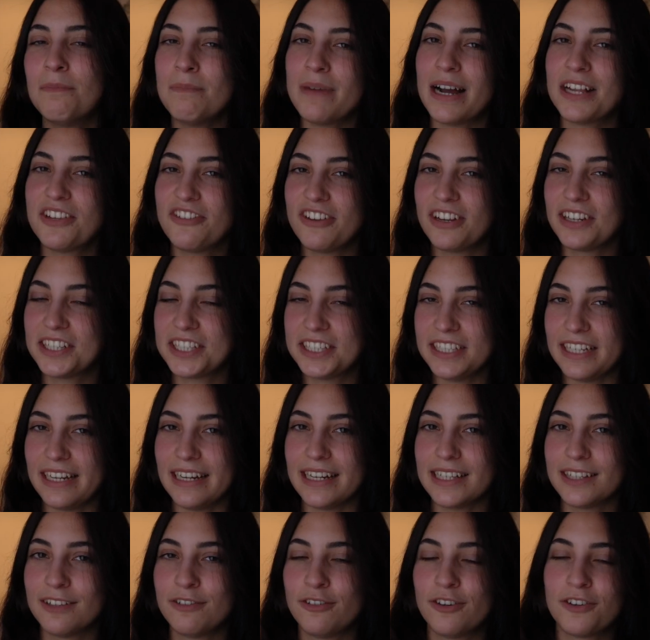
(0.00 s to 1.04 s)
matching
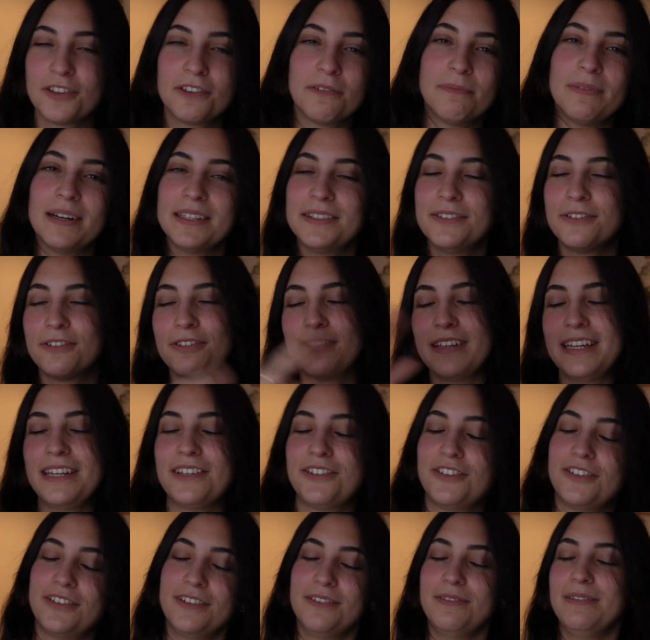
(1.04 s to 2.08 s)
set for the butter
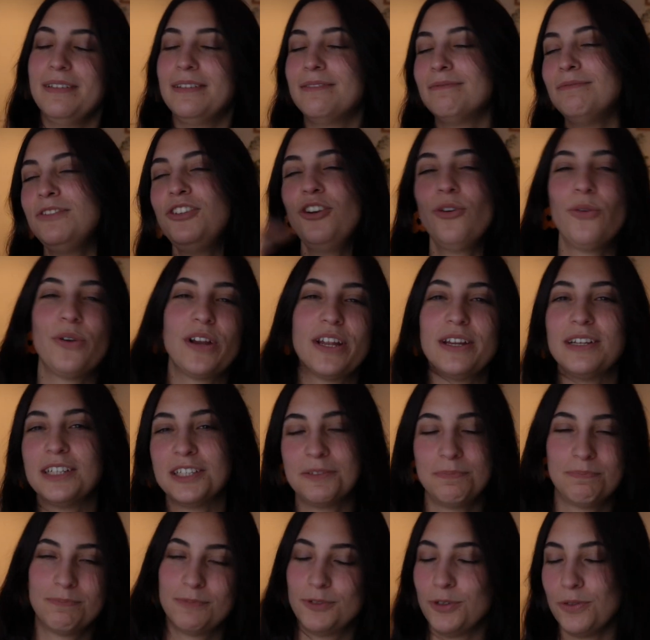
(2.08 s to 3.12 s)
dish jewelry
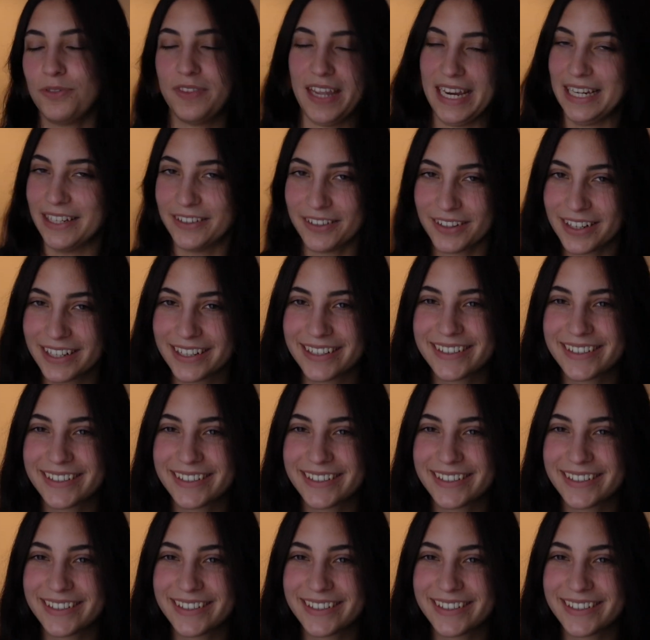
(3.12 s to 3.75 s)
container.